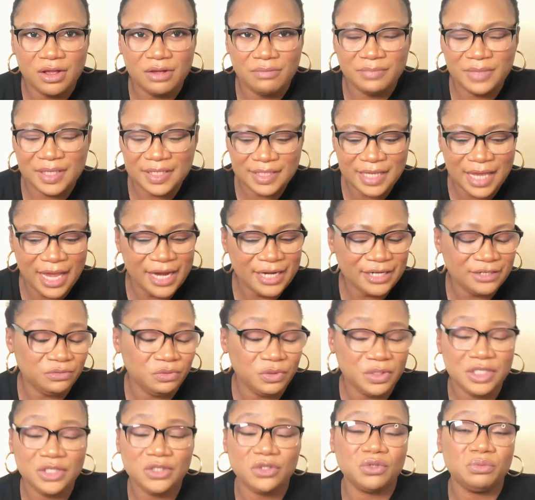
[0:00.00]
designs,
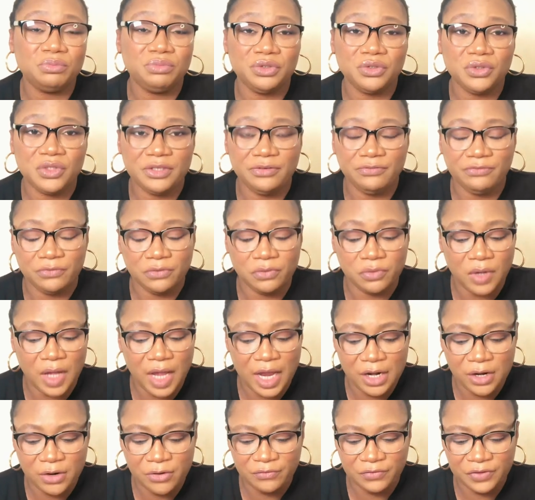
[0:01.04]
which is so beautiful. I
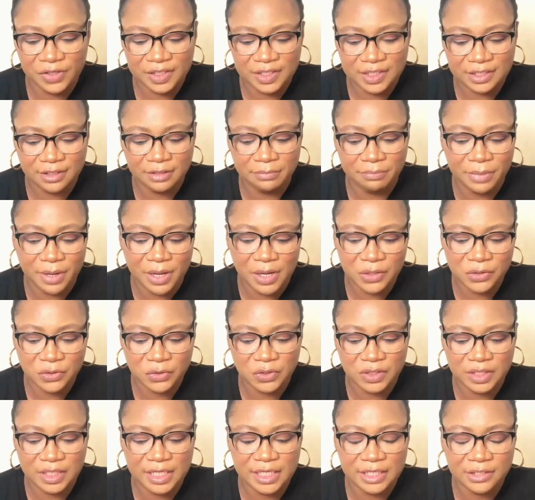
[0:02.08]
love it, the power
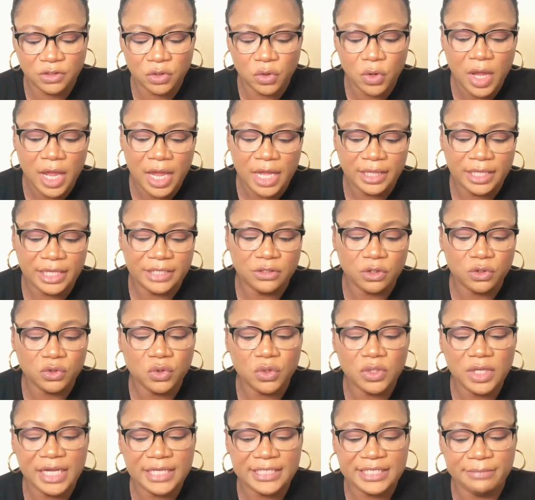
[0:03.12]
suiting. So there's also
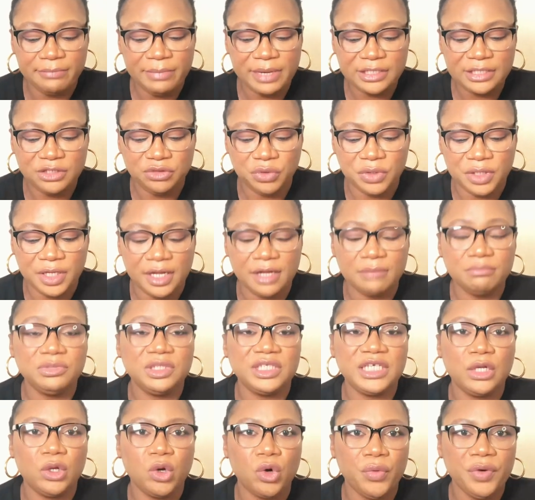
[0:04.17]
asymmetric
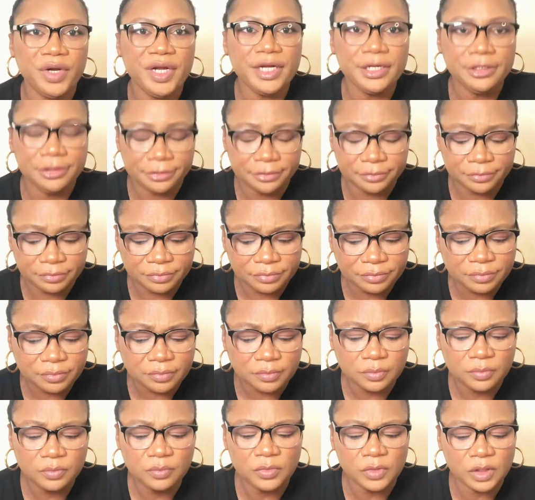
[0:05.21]
tailoring.
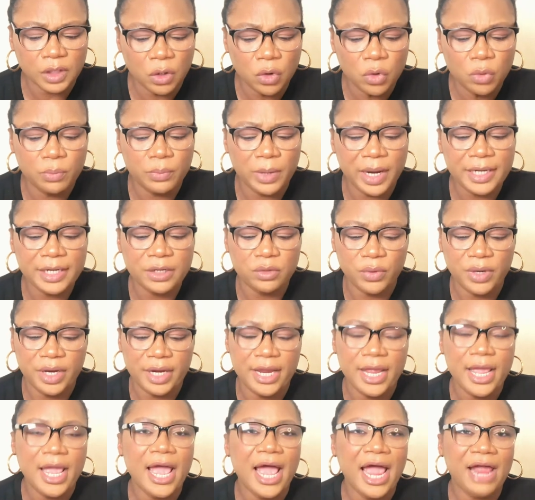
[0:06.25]
Oh, by the way,
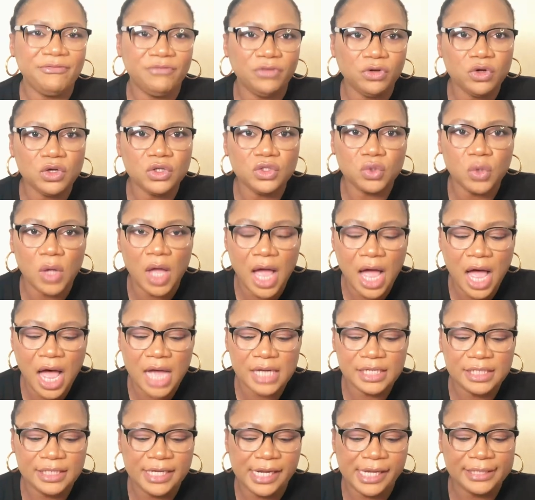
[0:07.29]
I forgot to
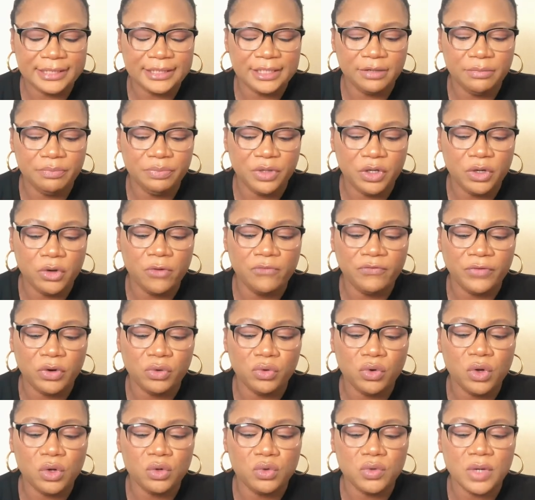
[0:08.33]
add that the
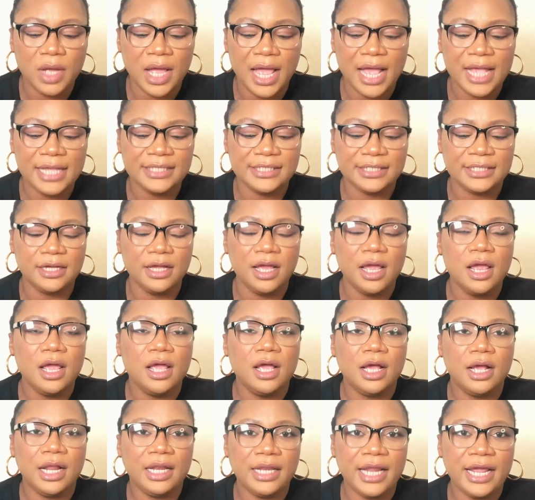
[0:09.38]
overall look has,
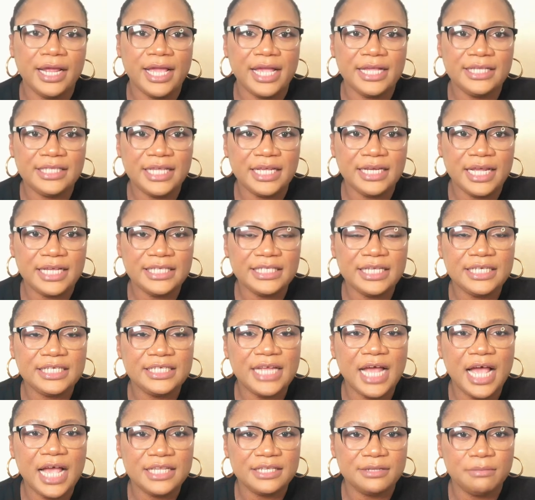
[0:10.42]
like I said, it
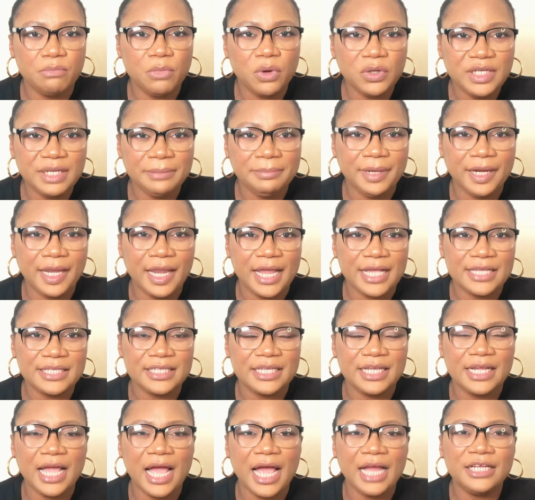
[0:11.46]
has a modern
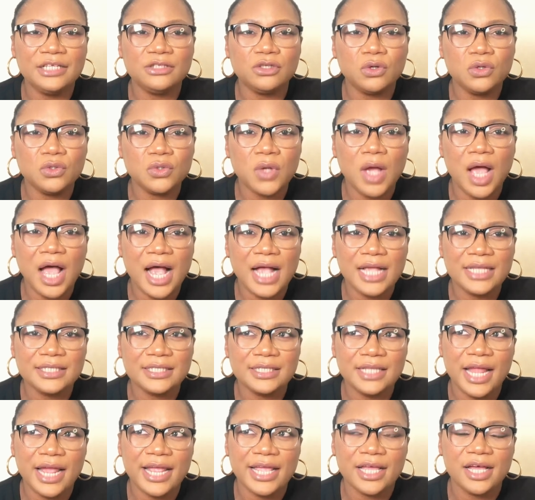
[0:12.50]
classic, and it also has
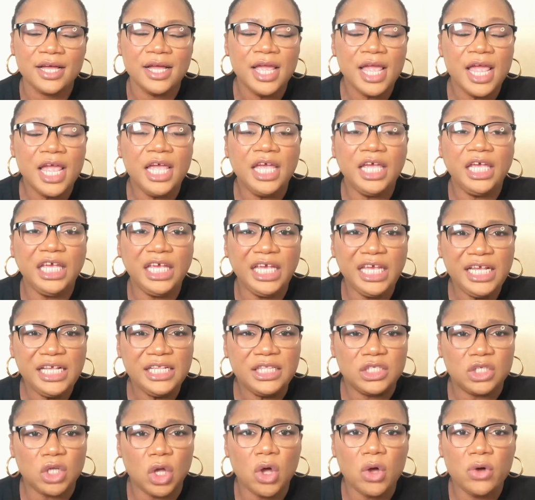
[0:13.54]
like a
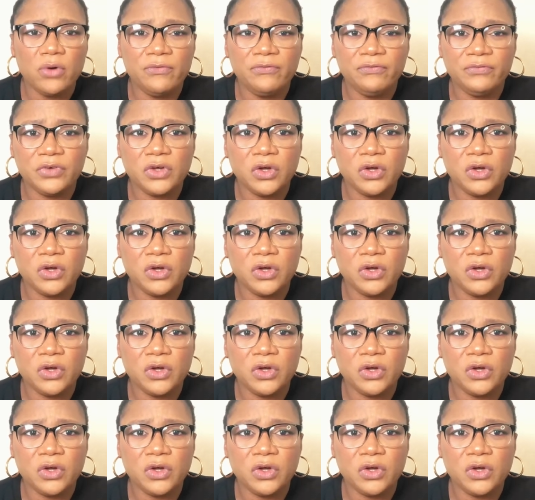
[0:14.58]
hint of